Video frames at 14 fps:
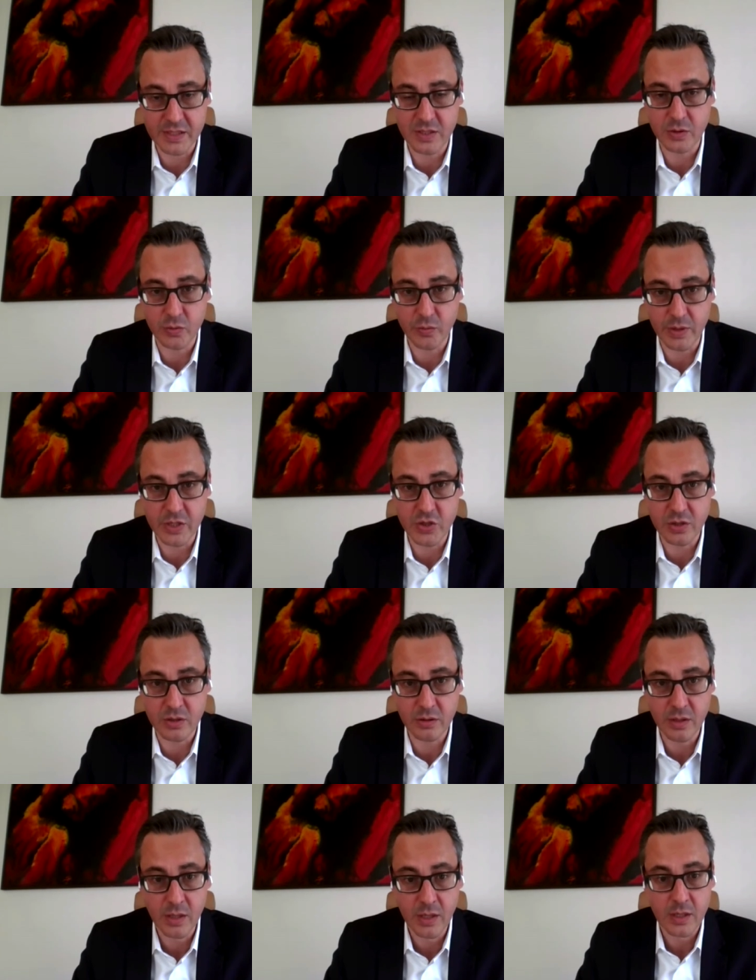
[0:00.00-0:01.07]
that
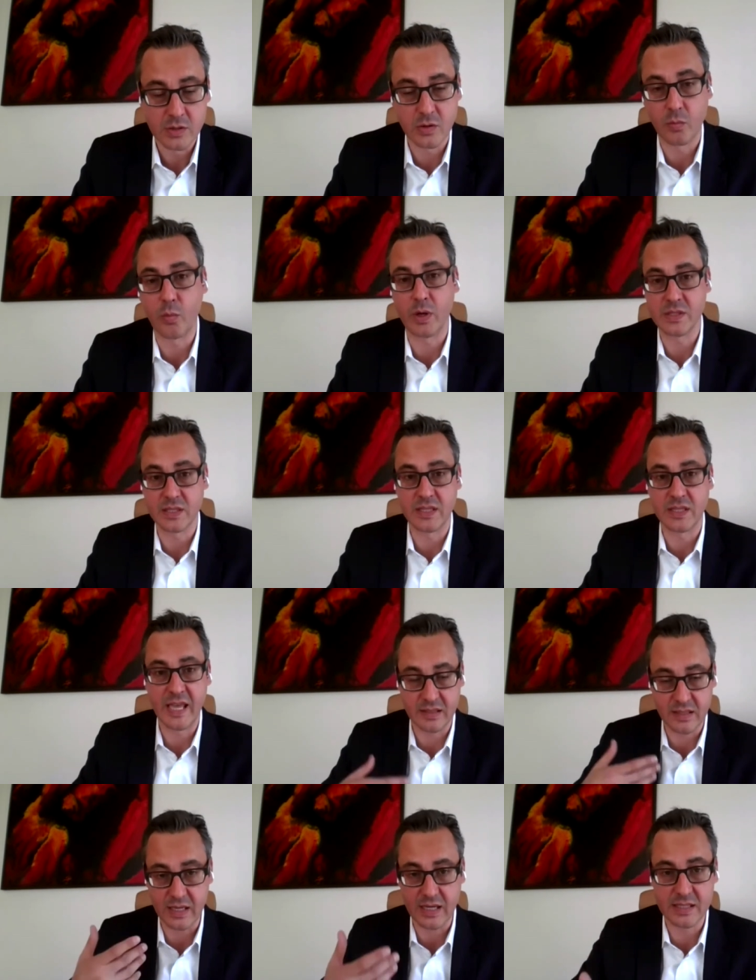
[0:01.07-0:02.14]
situation so once it
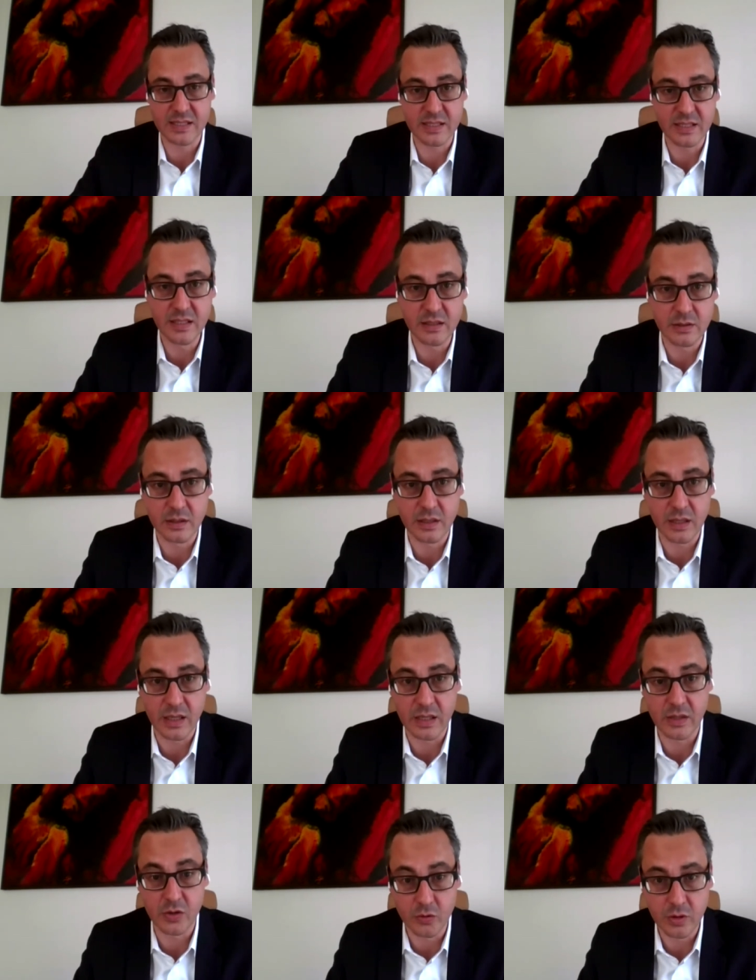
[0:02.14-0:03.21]
hit us here
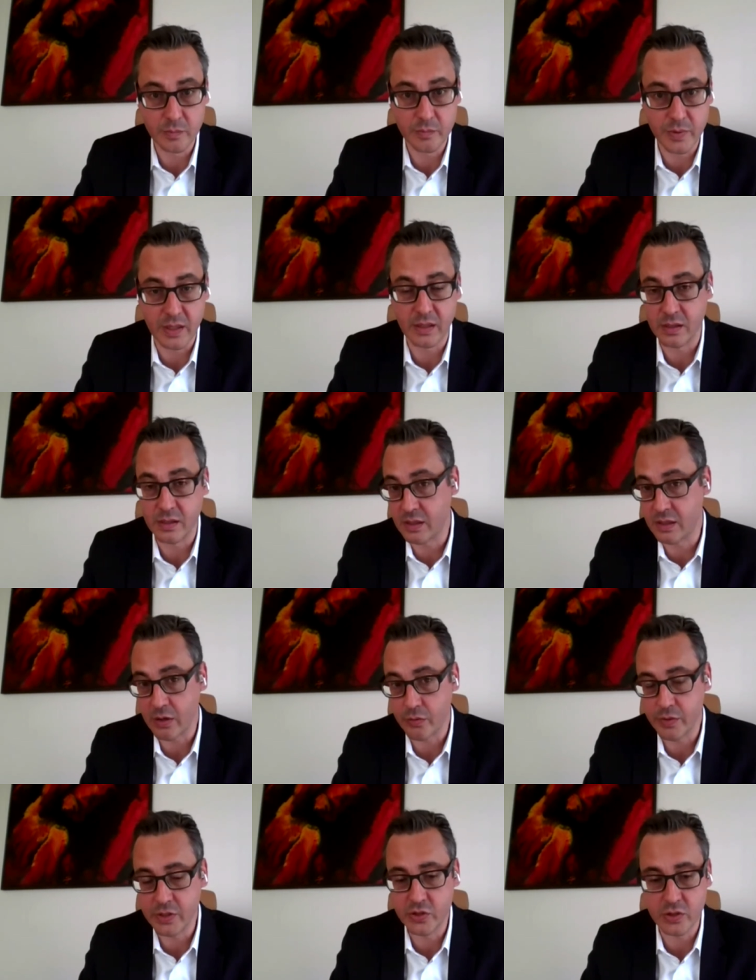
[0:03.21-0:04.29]
in Europe and in the
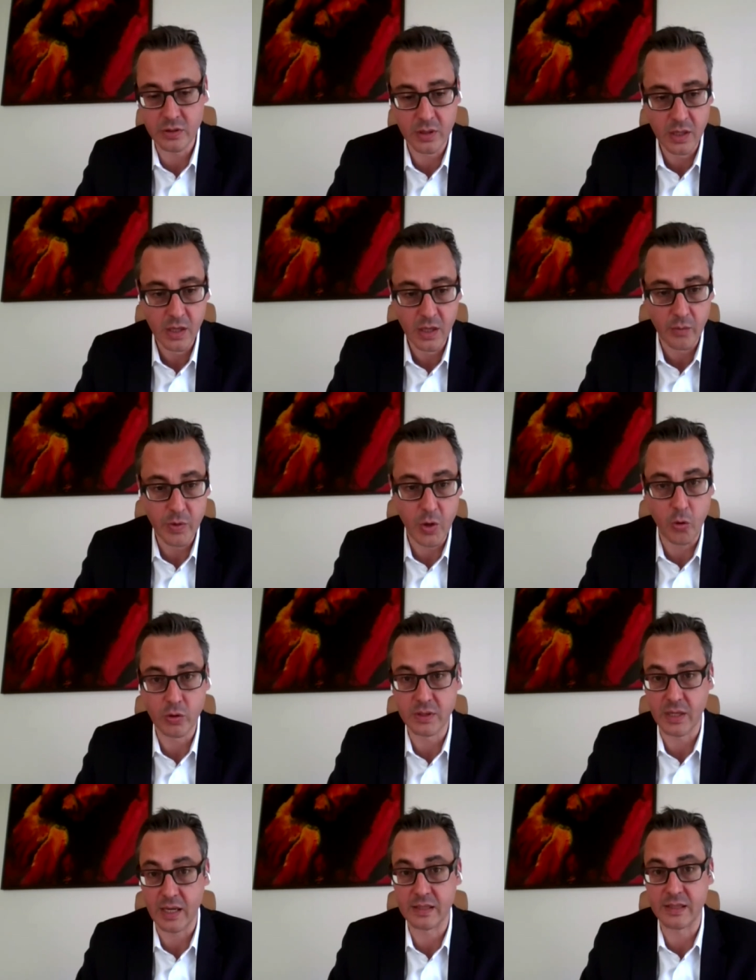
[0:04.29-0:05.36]
DACH region, we
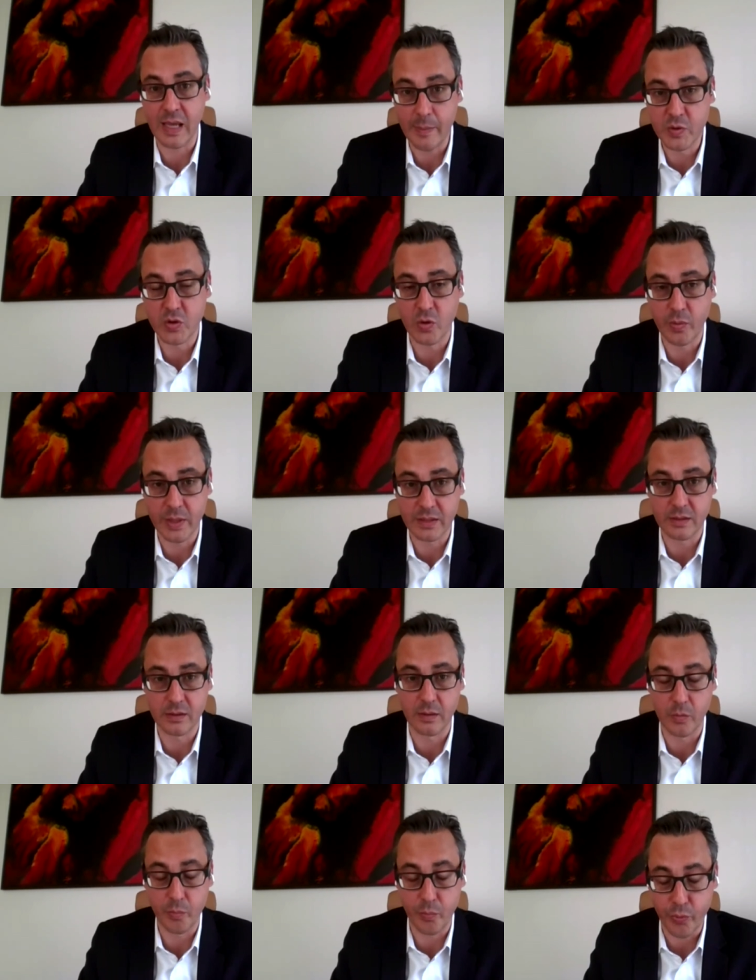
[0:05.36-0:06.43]
could adapt quite,
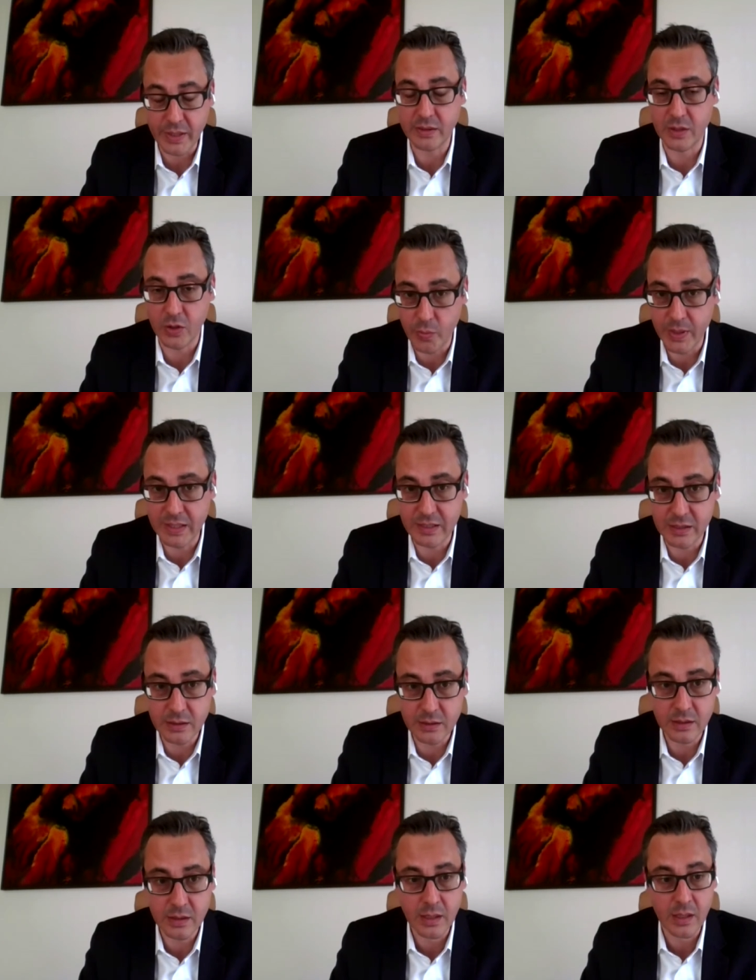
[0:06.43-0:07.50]
pretty
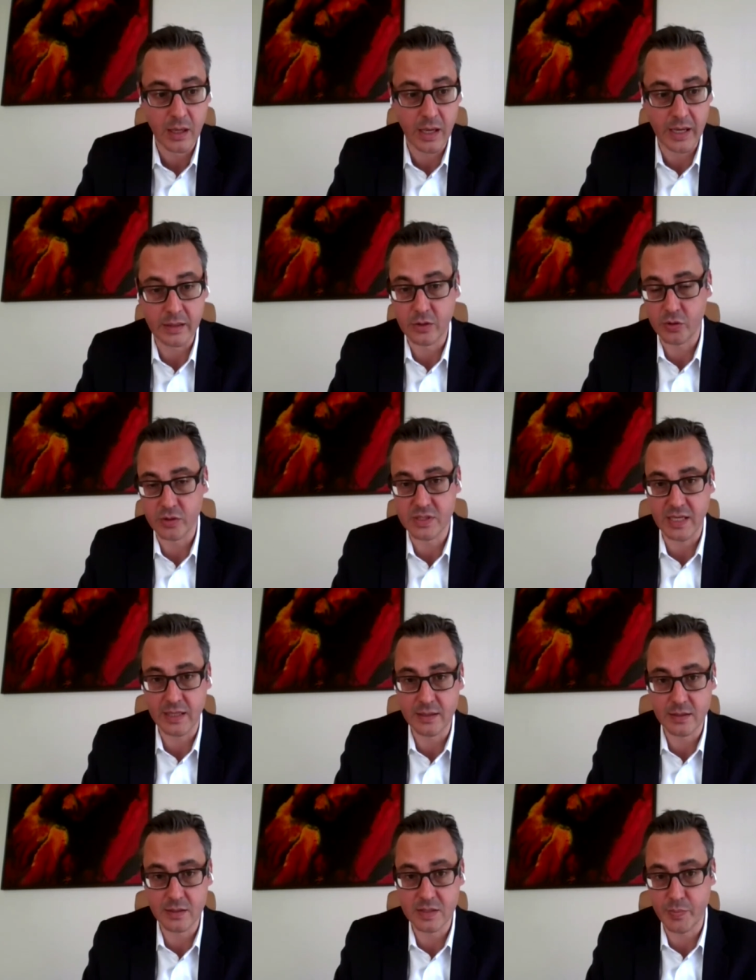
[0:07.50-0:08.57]
quickly. And
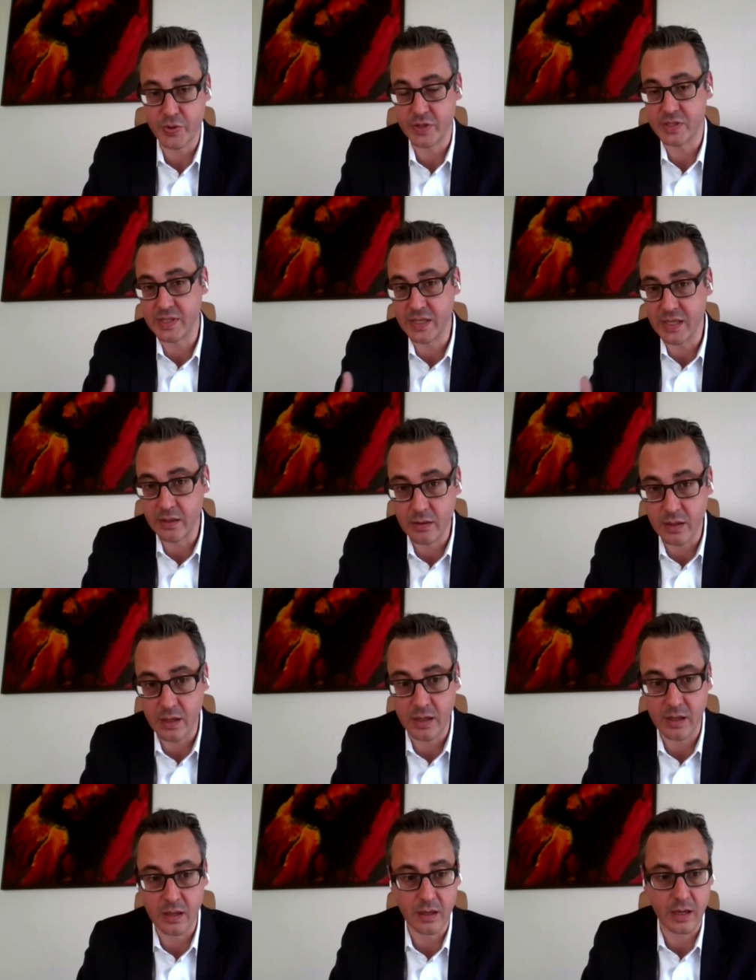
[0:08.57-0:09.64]
consultants per se
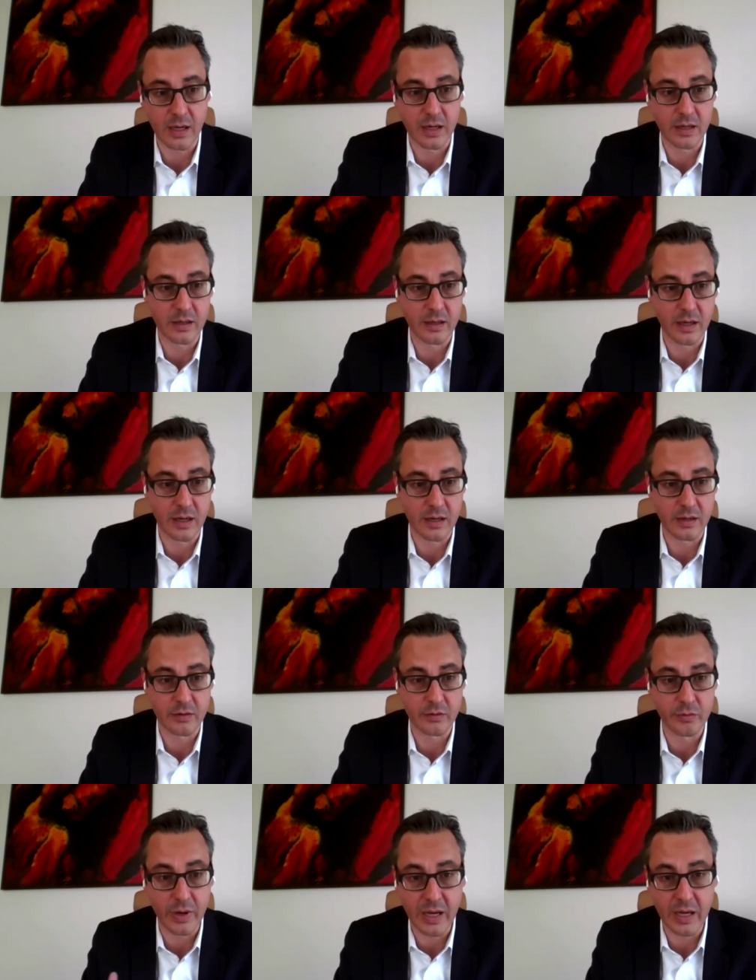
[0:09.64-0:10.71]
uh, are,
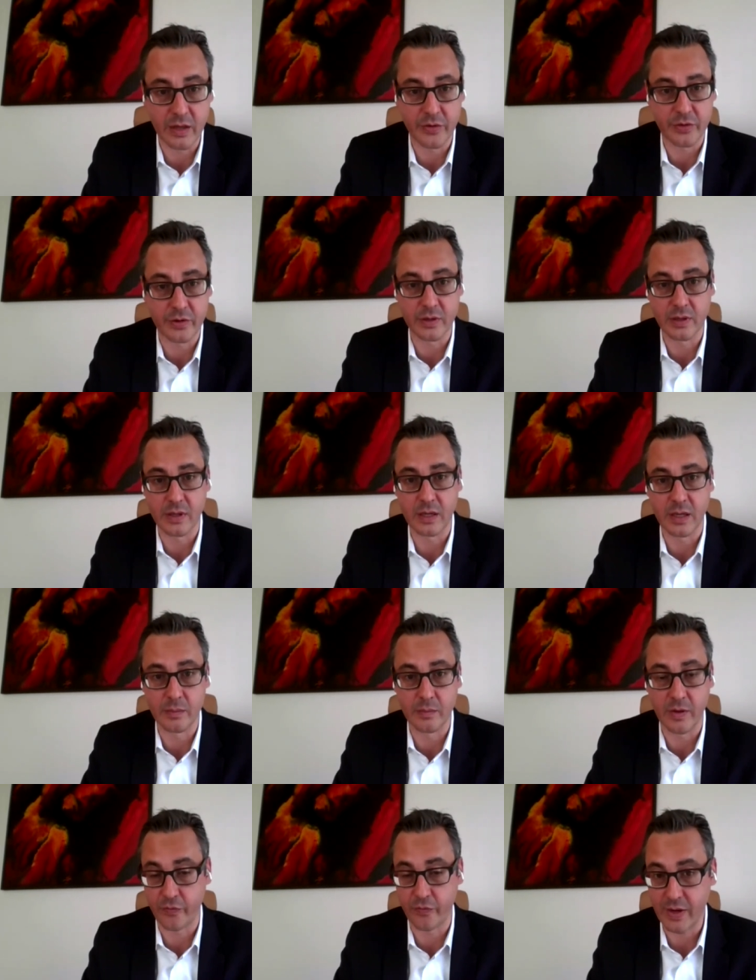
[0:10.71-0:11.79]
are rather
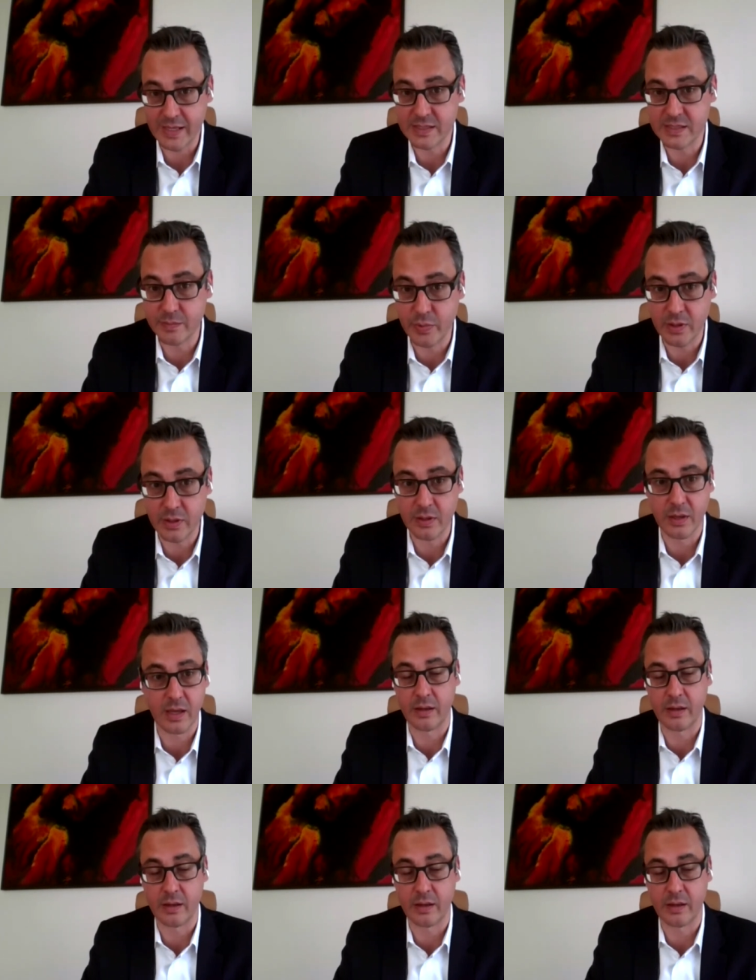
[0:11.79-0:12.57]
um, flexible